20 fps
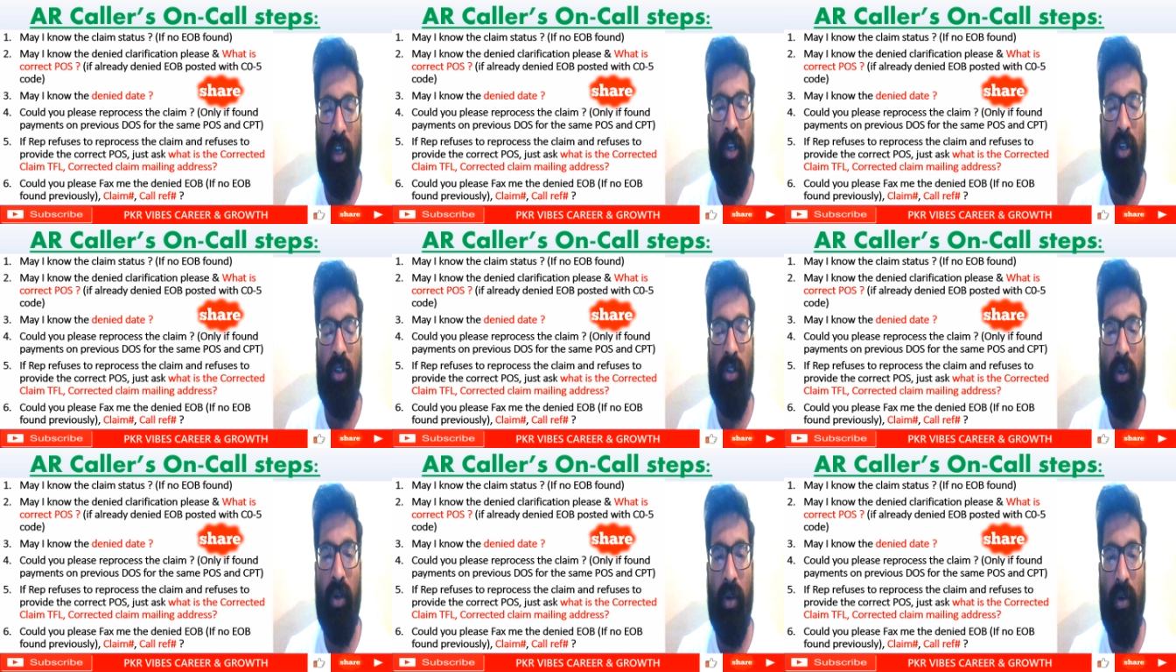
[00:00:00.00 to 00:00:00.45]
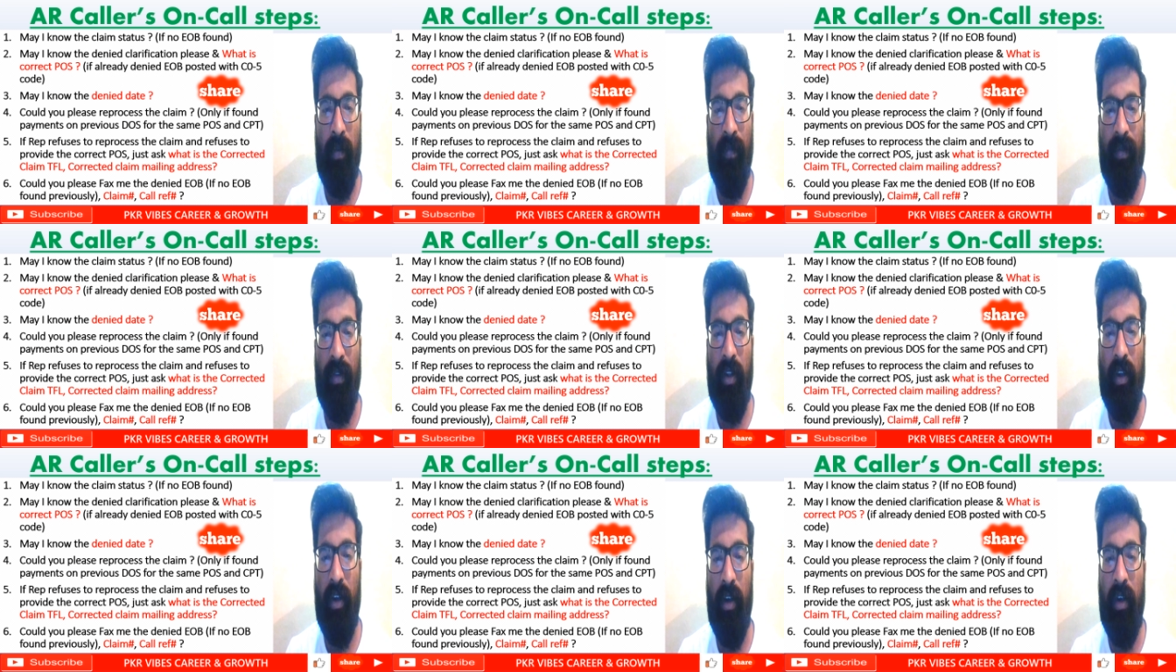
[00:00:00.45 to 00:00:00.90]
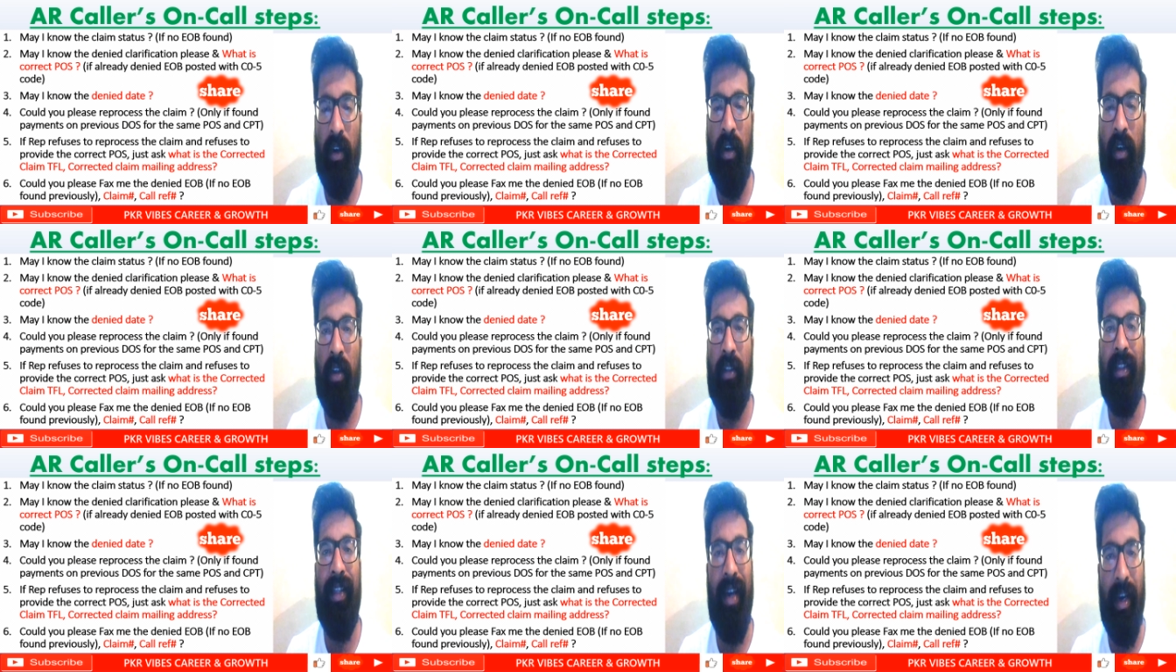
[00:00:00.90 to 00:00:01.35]
So
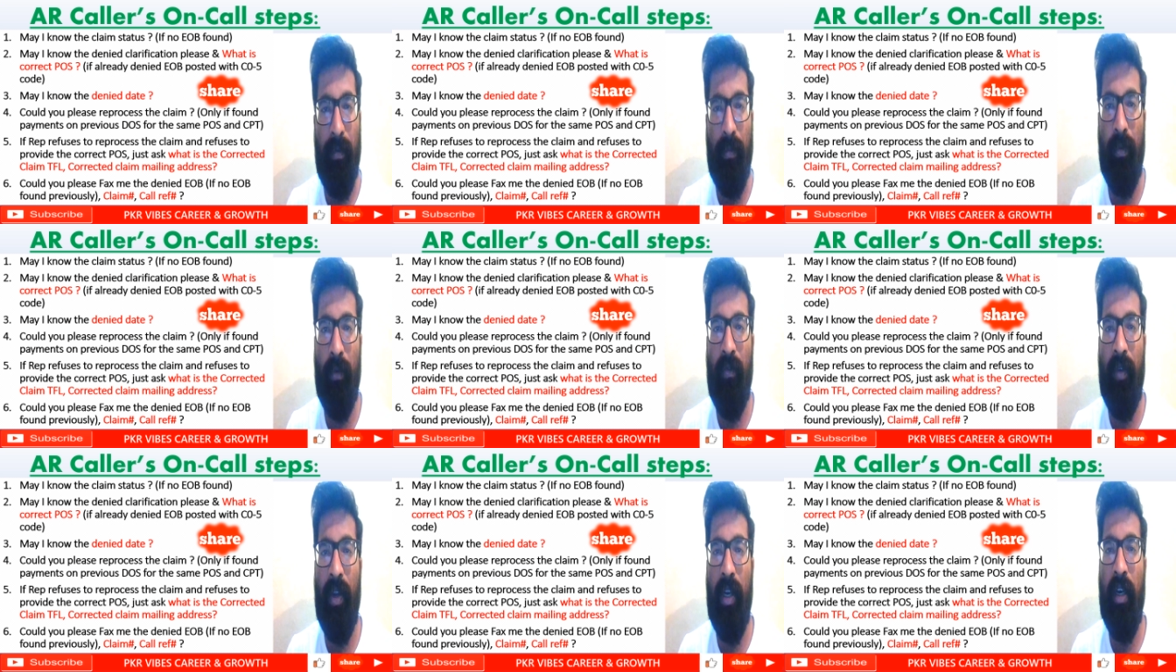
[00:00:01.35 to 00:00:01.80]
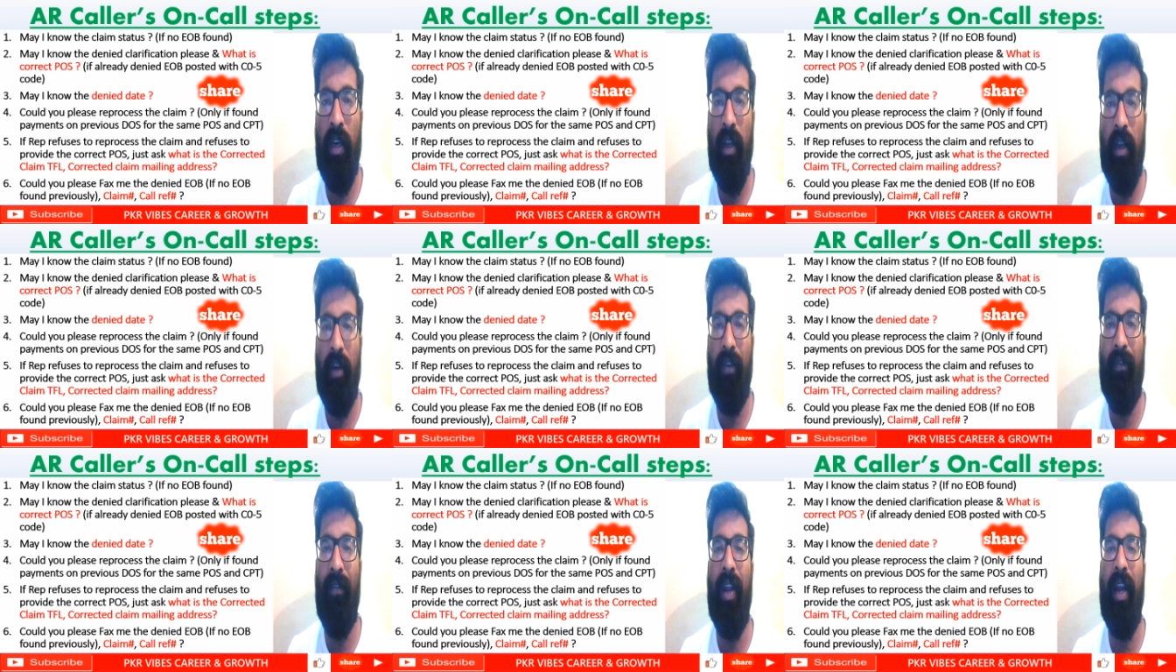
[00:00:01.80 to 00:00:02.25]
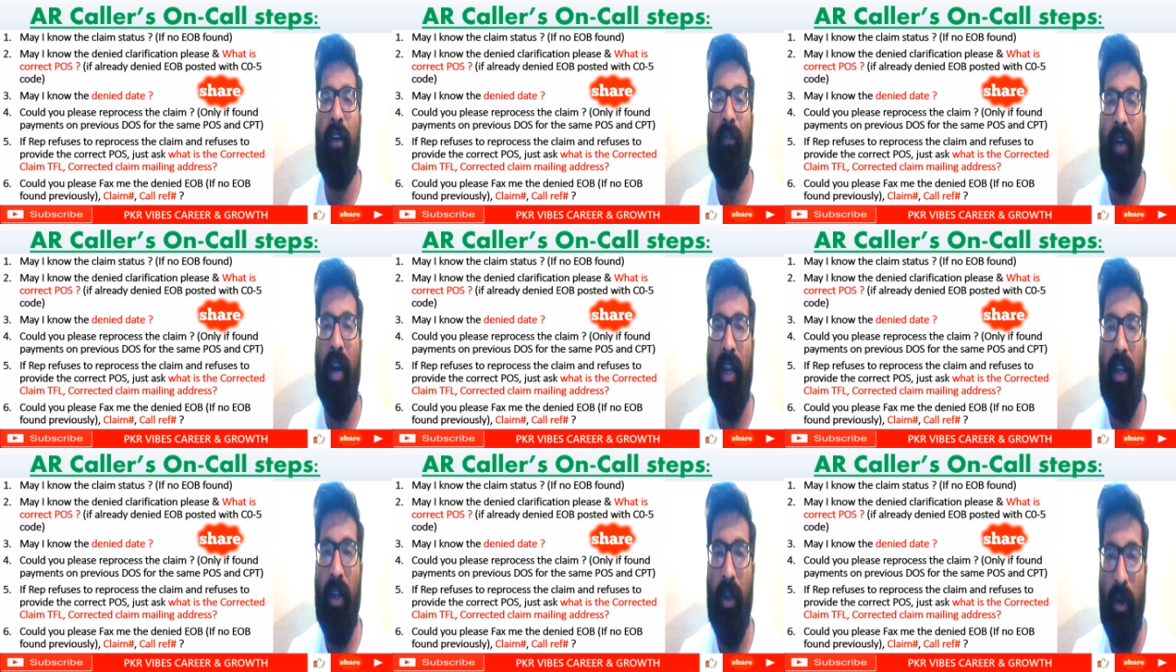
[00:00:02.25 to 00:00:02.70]
the rep will
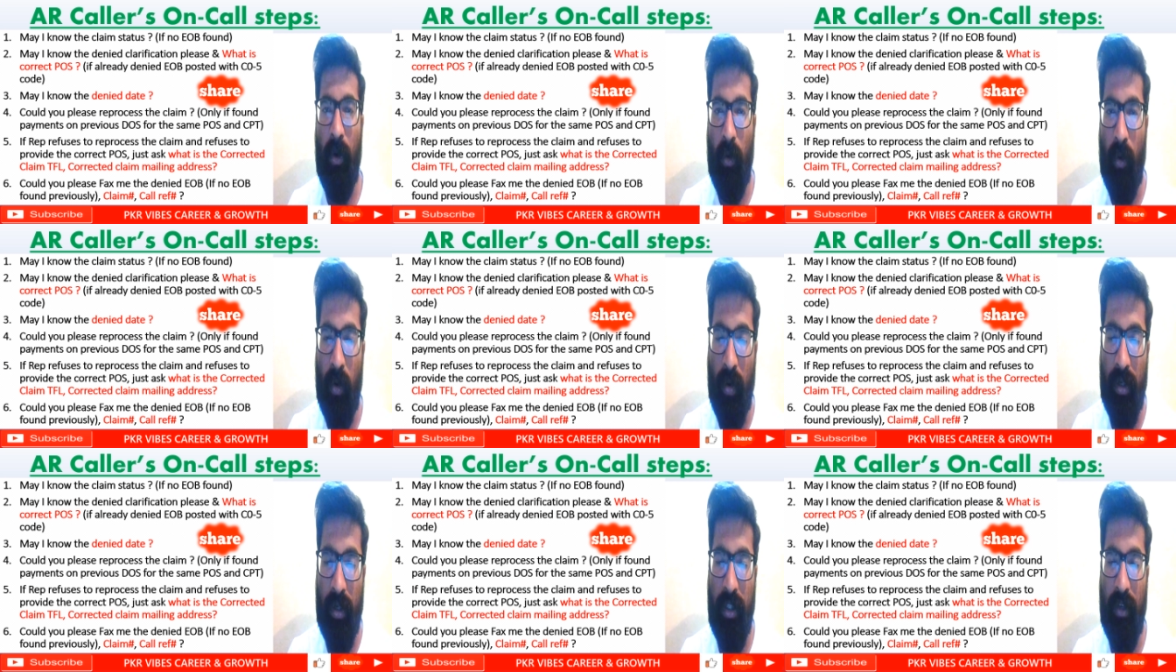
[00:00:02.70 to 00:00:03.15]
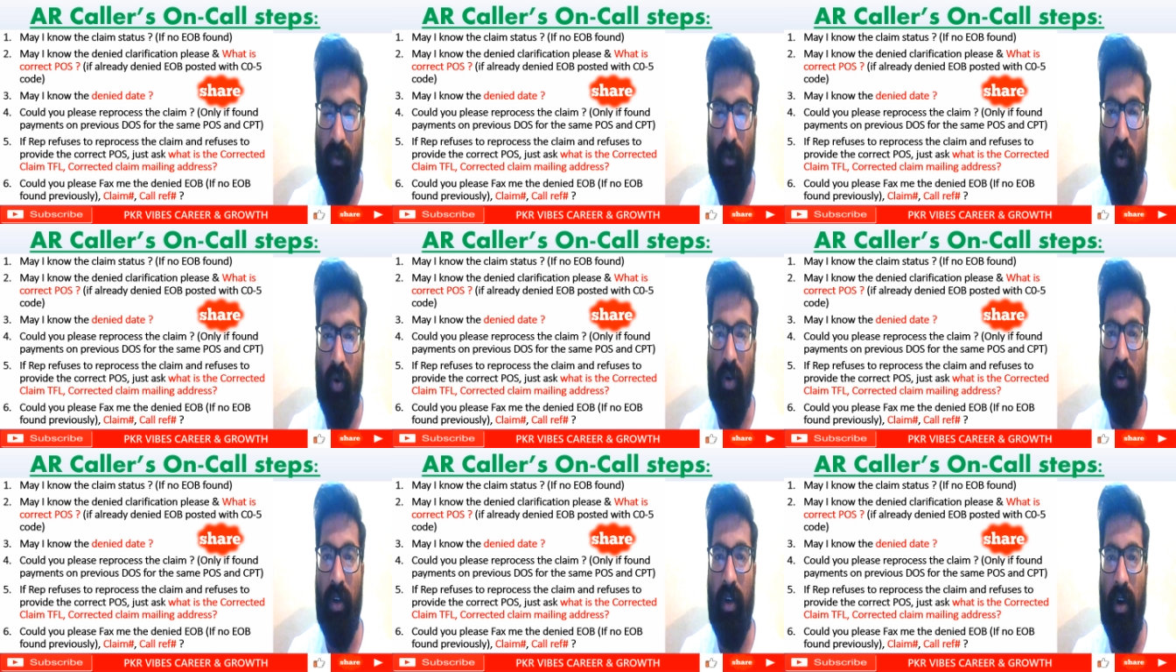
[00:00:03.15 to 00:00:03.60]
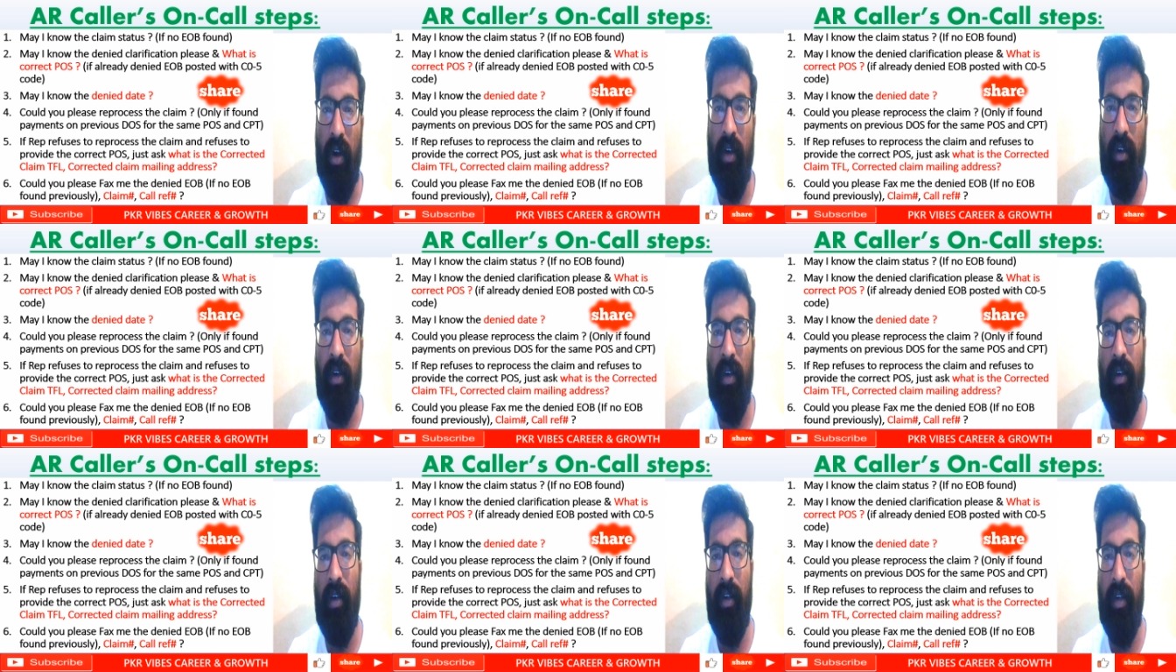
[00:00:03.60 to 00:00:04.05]
verify over the phone
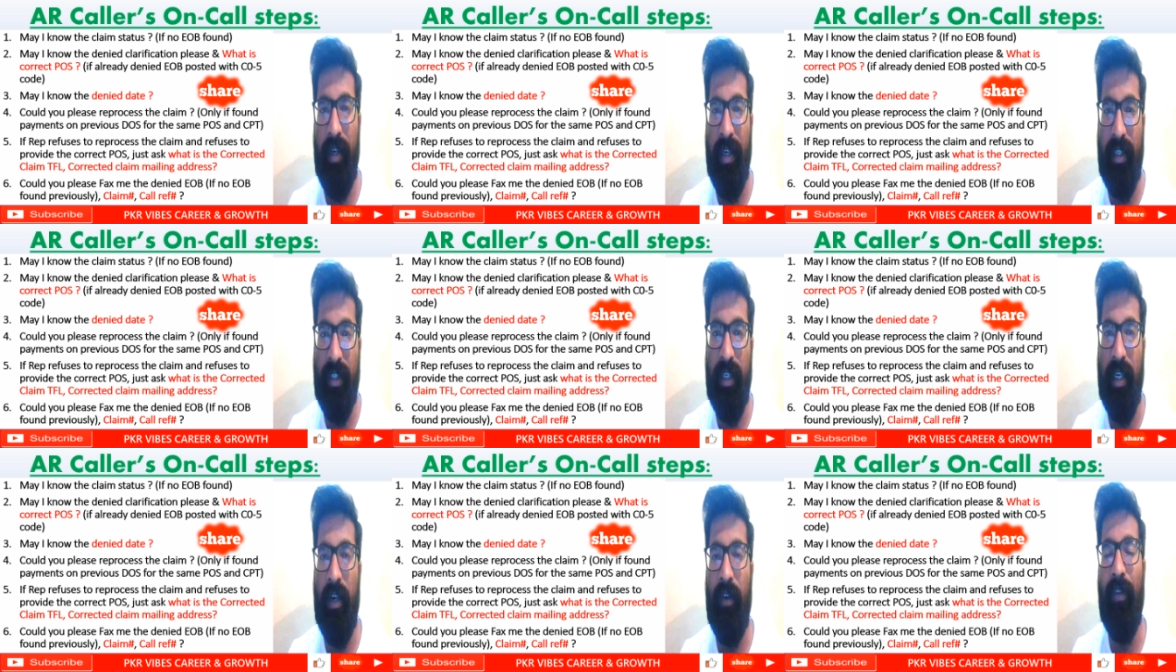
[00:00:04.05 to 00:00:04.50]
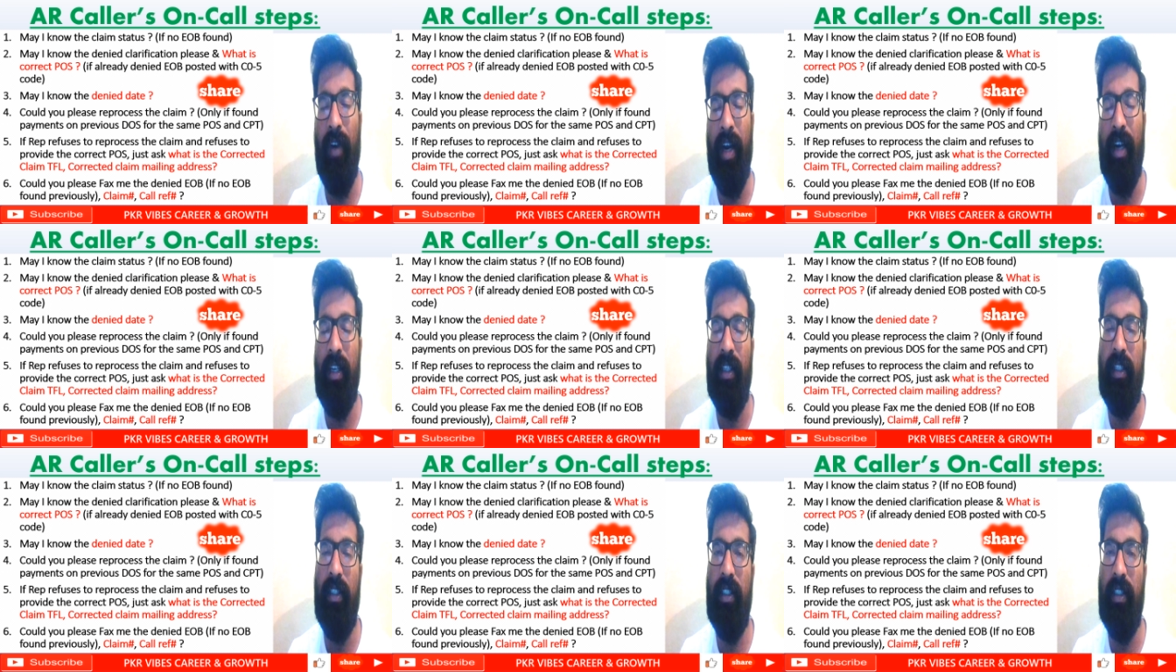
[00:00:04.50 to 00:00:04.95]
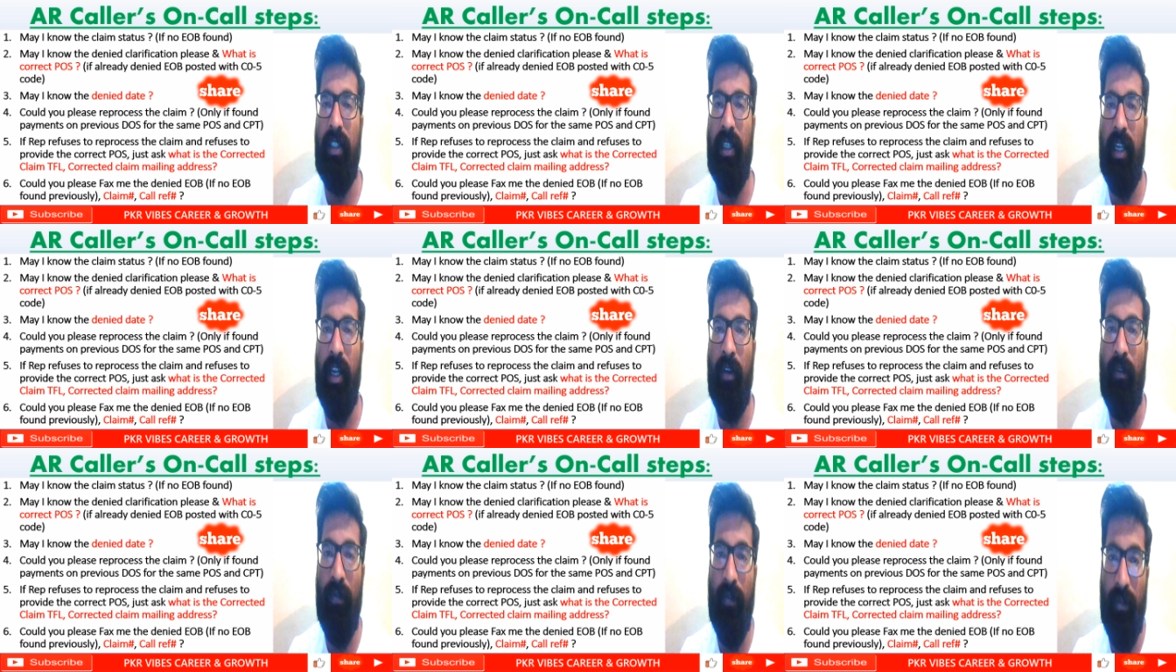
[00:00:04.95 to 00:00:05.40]
call itself, and
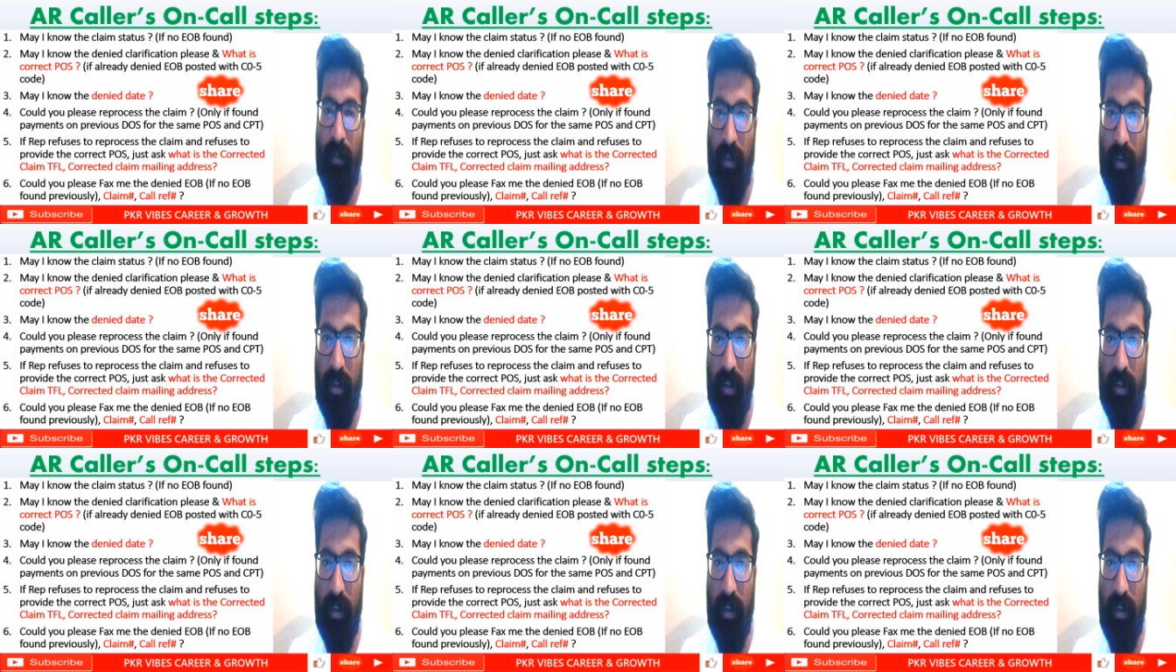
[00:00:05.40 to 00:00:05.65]
if